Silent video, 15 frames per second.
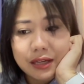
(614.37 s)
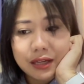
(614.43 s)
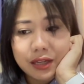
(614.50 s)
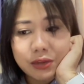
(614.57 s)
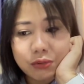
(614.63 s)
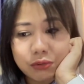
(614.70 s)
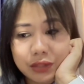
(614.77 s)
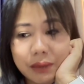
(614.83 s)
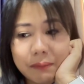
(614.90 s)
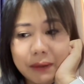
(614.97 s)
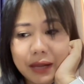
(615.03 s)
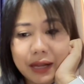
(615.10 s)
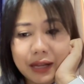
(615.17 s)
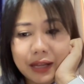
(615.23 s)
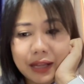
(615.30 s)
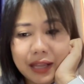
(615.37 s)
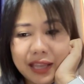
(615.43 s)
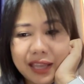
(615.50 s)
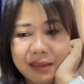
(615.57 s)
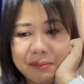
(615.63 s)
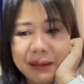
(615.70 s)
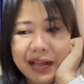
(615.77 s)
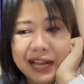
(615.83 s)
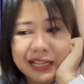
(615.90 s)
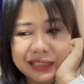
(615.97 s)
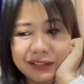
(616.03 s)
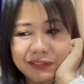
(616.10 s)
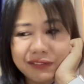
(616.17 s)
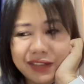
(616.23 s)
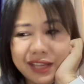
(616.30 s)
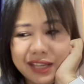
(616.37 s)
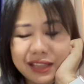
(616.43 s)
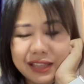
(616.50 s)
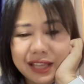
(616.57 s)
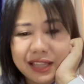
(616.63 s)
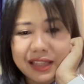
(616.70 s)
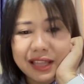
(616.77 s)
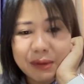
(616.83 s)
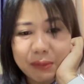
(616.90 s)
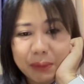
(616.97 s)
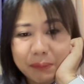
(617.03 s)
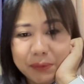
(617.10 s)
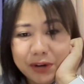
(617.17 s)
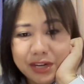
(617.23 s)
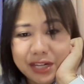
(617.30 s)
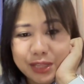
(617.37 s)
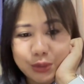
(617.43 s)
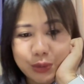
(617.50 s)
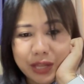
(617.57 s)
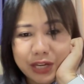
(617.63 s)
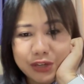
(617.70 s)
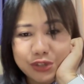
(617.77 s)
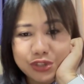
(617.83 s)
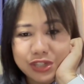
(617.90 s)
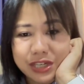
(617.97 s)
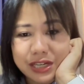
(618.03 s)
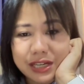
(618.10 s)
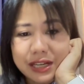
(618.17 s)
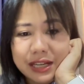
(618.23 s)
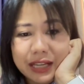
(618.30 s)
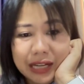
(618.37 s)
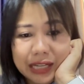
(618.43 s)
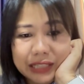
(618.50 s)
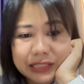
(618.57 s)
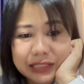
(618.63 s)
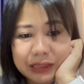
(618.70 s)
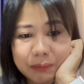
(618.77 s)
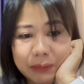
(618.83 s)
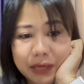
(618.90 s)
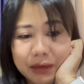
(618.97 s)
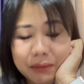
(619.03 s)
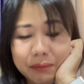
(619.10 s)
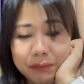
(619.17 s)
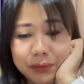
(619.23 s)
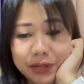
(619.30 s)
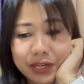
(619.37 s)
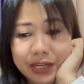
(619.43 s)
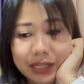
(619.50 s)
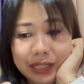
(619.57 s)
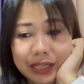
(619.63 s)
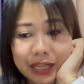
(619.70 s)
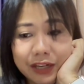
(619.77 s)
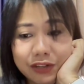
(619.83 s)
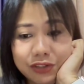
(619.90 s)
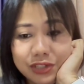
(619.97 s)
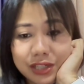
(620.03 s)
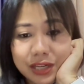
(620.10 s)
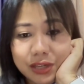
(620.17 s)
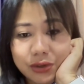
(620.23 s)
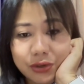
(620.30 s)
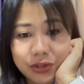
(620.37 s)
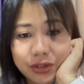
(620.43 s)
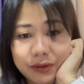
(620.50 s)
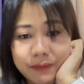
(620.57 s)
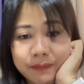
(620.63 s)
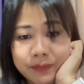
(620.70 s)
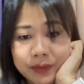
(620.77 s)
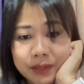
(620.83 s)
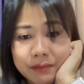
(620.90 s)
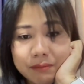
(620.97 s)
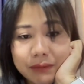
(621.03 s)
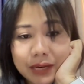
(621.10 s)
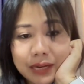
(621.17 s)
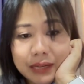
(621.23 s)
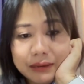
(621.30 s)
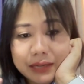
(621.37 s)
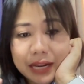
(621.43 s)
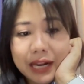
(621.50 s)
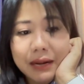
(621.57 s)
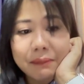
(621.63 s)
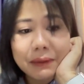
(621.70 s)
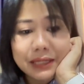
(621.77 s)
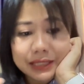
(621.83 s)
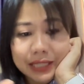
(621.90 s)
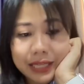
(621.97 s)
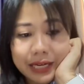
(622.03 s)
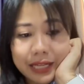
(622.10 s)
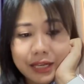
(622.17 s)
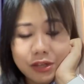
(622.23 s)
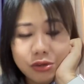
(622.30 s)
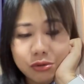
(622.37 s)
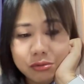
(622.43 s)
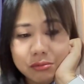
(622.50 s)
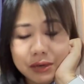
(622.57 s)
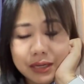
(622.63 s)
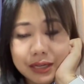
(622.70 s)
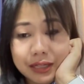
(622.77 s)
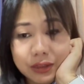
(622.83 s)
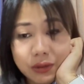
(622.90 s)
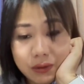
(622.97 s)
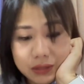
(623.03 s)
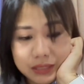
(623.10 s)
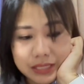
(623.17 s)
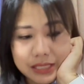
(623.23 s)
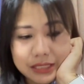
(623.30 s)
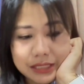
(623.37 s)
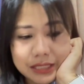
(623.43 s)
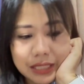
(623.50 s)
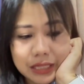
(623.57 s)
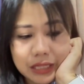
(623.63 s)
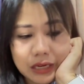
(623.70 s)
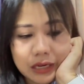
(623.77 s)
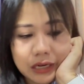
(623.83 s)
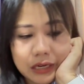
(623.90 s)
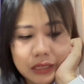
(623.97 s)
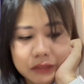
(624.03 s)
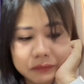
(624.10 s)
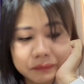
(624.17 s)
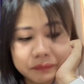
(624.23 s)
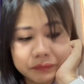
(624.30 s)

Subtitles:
na yung taba ay ma-activate and then ma-burn into energy. At sa pag-burn ng energy na yon, lalabas na rin yung mga toxins that are